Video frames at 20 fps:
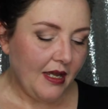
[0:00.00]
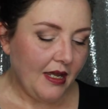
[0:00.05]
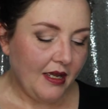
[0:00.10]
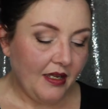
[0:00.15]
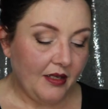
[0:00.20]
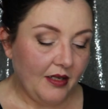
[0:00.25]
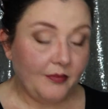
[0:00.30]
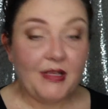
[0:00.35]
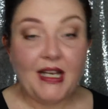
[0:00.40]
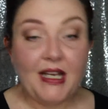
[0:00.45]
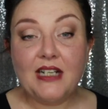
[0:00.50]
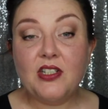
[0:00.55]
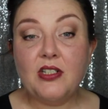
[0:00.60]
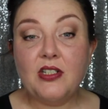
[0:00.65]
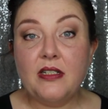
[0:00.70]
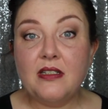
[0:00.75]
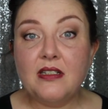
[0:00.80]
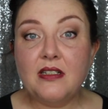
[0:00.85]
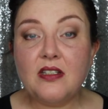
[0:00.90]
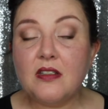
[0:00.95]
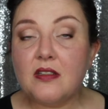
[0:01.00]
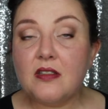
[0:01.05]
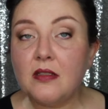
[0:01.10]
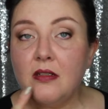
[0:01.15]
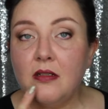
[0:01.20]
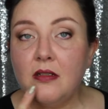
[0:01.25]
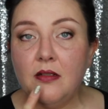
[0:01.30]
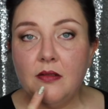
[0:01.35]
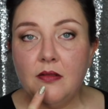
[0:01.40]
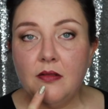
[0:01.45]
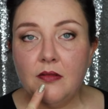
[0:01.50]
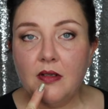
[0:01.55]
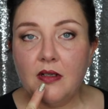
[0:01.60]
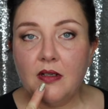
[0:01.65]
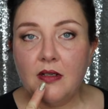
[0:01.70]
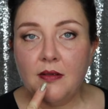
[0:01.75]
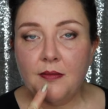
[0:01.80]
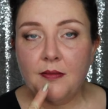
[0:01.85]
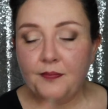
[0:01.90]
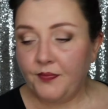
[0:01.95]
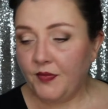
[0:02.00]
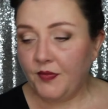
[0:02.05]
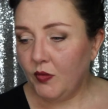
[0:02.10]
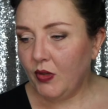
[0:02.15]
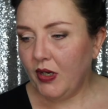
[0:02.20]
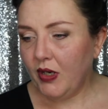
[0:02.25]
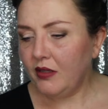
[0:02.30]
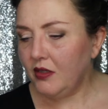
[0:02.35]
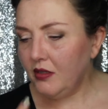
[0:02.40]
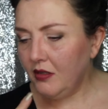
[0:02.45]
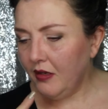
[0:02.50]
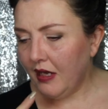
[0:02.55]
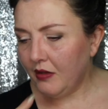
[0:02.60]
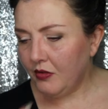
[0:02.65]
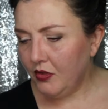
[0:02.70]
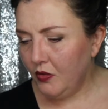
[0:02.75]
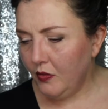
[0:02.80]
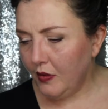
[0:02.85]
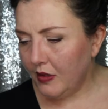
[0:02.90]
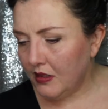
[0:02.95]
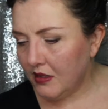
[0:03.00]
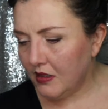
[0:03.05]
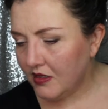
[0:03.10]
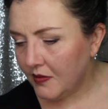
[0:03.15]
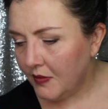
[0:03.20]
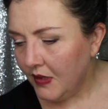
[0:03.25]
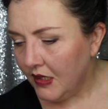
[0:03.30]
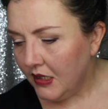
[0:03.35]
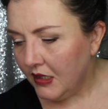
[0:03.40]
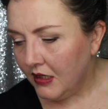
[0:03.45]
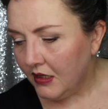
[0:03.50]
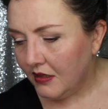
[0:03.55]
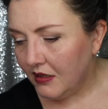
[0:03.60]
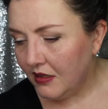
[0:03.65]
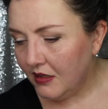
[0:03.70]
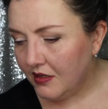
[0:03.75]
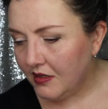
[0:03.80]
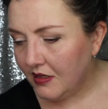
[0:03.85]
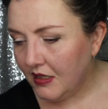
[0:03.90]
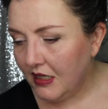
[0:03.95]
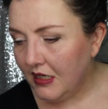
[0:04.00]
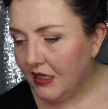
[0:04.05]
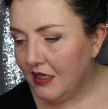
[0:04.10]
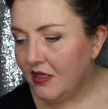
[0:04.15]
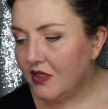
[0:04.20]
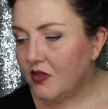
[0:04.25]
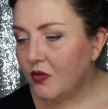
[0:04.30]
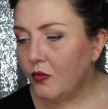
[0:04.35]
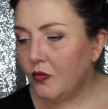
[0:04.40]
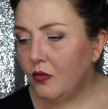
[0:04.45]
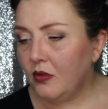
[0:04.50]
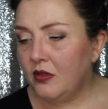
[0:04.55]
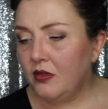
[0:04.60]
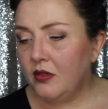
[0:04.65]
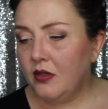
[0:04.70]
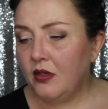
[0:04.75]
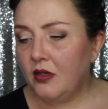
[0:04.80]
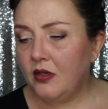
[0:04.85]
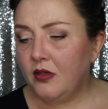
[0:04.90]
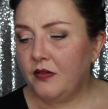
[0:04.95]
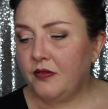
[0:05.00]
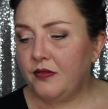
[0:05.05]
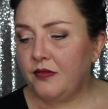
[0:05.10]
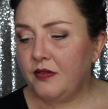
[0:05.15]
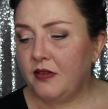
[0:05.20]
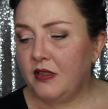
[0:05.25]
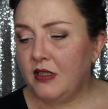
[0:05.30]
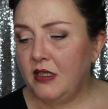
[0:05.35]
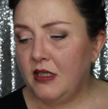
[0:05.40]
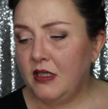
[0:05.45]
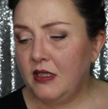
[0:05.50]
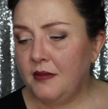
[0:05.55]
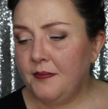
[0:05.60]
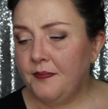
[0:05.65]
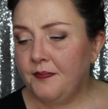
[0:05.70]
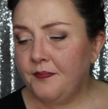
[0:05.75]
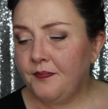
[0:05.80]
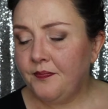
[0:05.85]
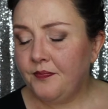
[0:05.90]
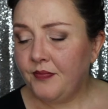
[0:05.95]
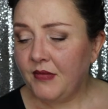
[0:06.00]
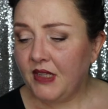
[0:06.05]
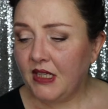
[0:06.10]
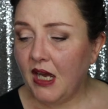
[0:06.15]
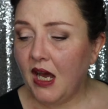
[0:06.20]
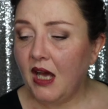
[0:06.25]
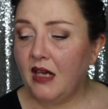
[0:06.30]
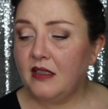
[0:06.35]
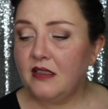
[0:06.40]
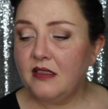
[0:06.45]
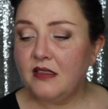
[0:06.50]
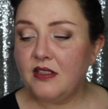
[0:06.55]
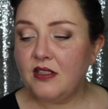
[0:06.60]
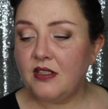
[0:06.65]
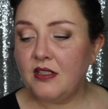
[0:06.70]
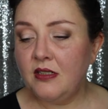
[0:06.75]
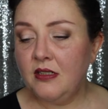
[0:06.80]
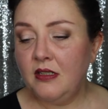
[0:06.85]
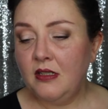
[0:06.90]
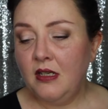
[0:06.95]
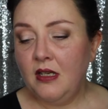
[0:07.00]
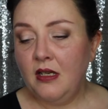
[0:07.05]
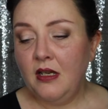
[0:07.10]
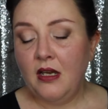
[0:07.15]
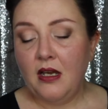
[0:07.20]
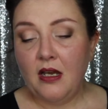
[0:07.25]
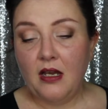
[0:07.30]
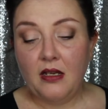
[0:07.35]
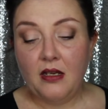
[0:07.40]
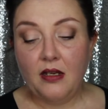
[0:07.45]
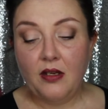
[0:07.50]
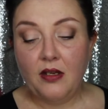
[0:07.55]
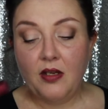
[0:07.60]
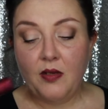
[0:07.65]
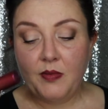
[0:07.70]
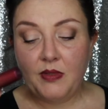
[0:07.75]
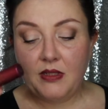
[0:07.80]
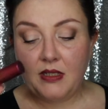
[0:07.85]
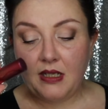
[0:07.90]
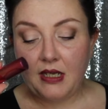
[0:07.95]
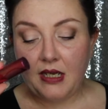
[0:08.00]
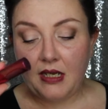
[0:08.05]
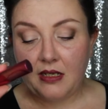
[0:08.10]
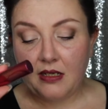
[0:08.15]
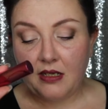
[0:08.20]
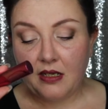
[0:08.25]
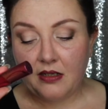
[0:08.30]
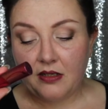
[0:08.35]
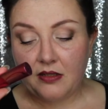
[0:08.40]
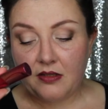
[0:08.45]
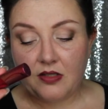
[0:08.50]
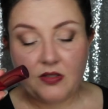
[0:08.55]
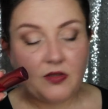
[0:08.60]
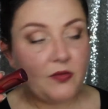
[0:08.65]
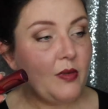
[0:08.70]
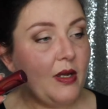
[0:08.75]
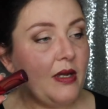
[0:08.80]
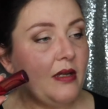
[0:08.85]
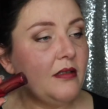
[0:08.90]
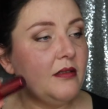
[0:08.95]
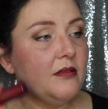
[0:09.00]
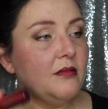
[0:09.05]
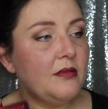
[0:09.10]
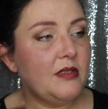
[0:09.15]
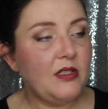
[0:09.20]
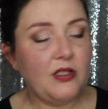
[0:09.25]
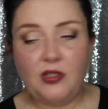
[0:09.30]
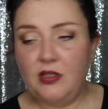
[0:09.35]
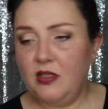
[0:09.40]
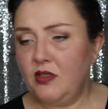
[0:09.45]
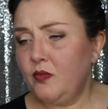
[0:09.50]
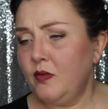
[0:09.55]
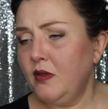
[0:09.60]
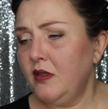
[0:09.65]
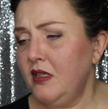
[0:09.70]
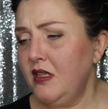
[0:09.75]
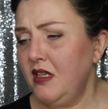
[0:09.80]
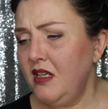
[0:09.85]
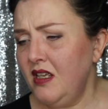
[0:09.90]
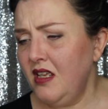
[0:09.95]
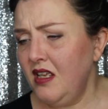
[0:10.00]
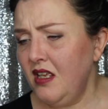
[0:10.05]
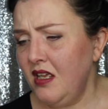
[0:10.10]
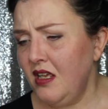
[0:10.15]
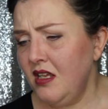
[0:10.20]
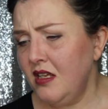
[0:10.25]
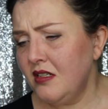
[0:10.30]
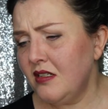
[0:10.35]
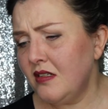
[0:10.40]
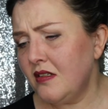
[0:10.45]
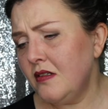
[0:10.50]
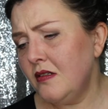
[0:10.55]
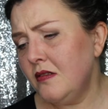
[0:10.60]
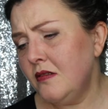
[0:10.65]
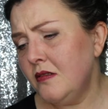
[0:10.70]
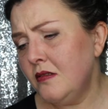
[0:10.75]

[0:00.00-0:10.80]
Actually, this is the new, well, I don't know how new it is. This is one of the colours, Urban Decay colours as well, which this one is,